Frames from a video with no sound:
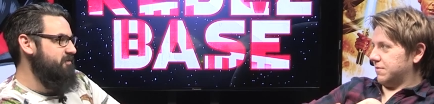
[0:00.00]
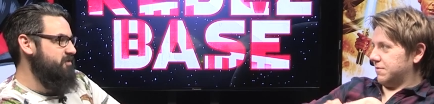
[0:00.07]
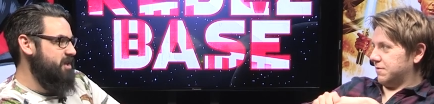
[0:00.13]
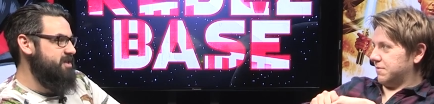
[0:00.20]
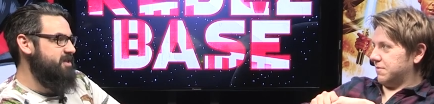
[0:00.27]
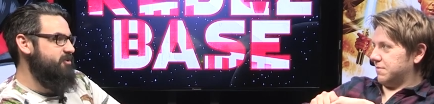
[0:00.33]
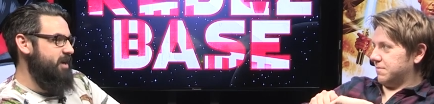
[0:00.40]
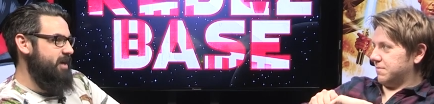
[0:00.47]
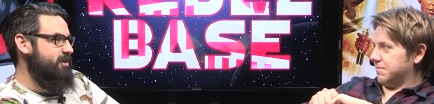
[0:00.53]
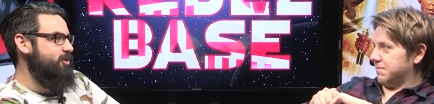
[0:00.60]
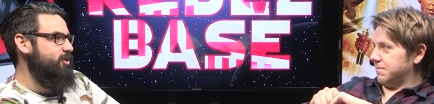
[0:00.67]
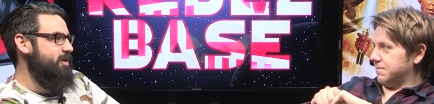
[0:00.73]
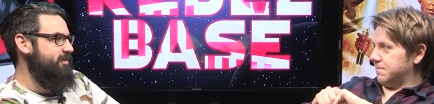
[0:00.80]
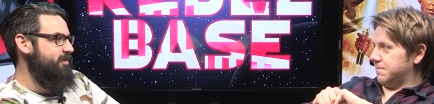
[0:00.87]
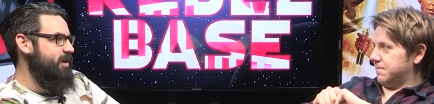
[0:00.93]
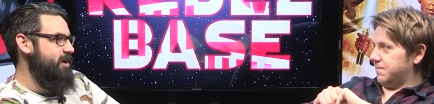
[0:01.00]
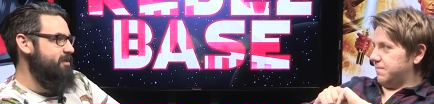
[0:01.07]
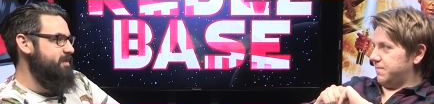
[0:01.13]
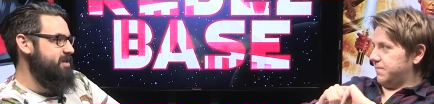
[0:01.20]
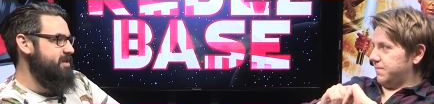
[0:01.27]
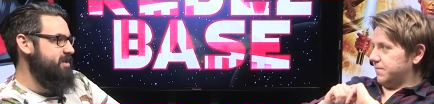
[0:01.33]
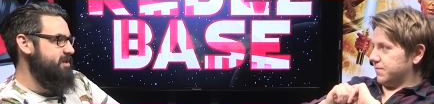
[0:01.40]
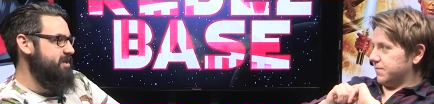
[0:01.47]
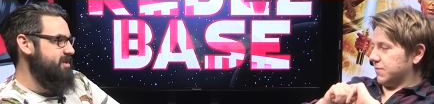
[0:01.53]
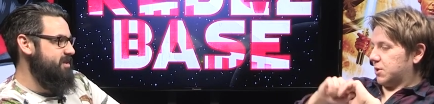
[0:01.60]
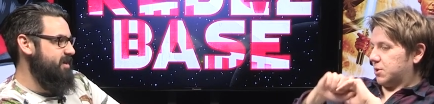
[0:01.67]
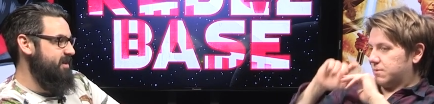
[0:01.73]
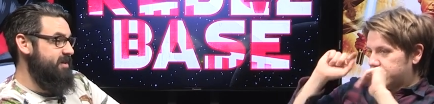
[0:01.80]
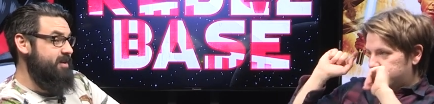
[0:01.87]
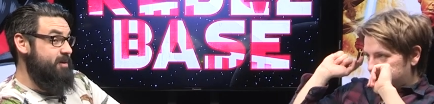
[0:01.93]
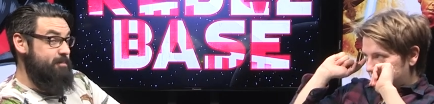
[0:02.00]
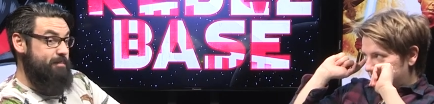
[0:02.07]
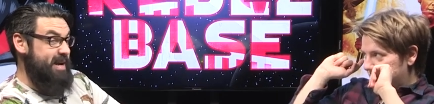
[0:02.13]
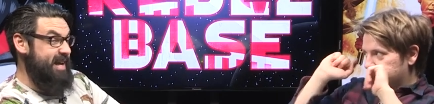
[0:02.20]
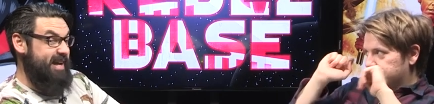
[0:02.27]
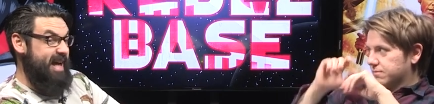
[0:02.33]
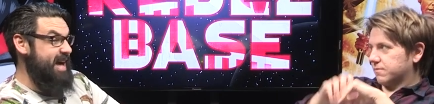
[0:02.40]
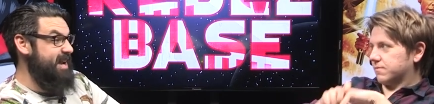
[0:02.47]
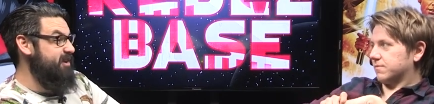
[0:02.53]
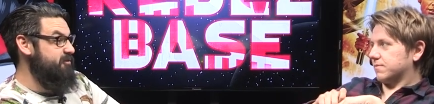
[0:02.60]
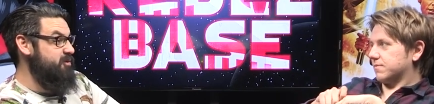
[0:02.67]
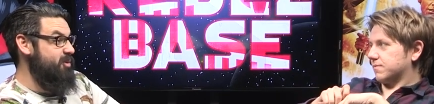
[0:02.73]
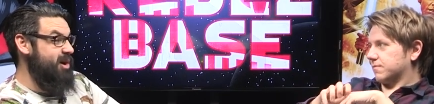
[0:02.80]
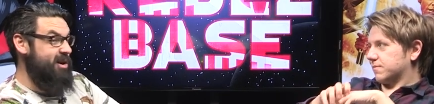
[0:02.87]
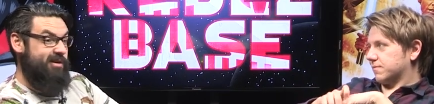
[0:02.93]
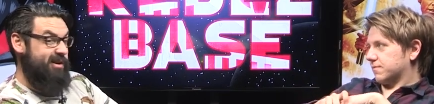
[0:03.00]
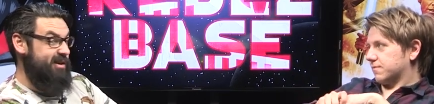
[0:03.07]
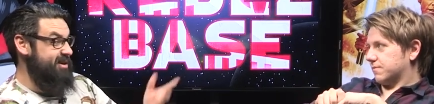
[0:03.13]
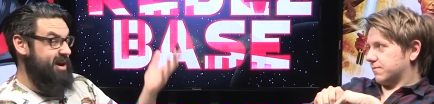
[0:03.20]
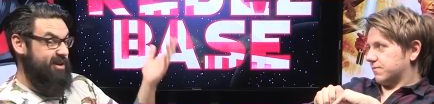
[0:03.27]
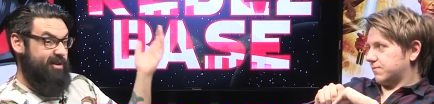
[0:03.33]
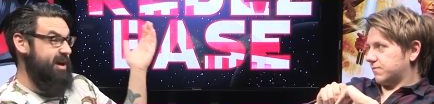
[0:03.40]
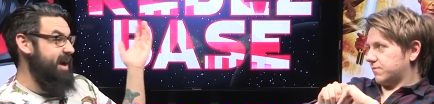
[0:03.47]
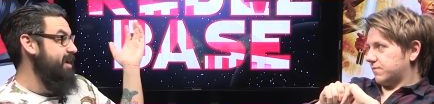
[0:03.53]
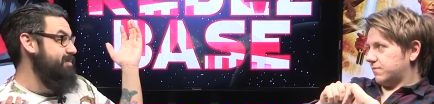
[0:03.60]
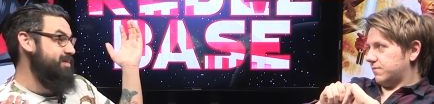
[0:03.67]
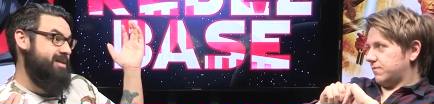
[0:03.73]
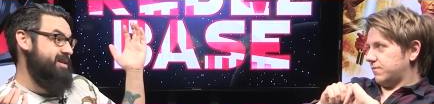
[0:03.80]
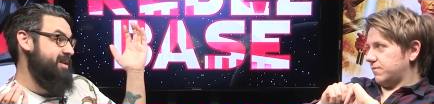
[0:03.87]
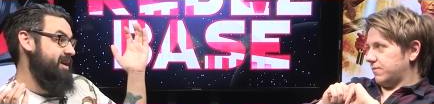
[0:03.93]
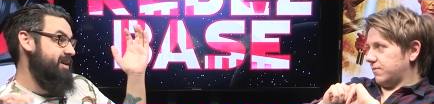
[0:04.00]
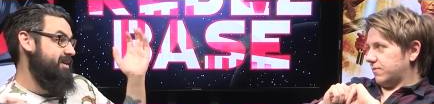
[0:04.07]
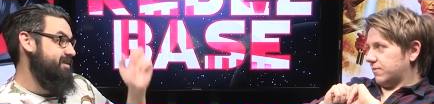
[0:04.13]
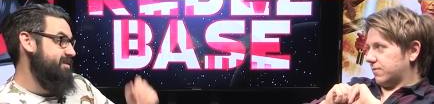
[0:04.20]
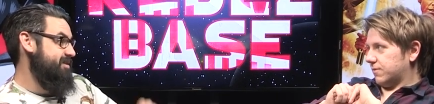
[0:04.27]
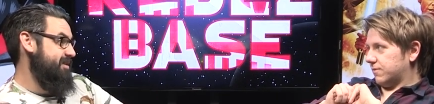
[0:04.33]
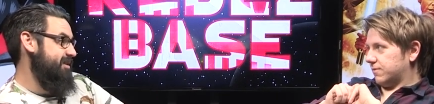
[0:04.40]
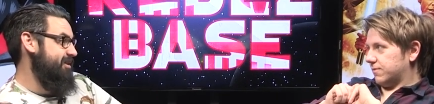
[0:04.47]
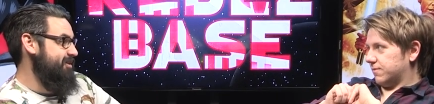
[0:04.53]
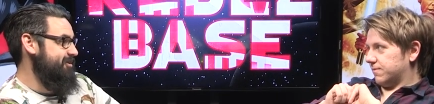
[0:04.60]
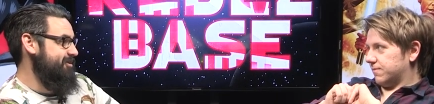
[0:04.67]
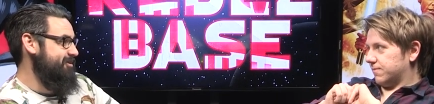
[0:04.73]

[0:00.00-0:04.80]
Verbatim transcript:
Speaker 1: they've just created cool environments and they're just like, make a canon if you want, nothing happens in it. So...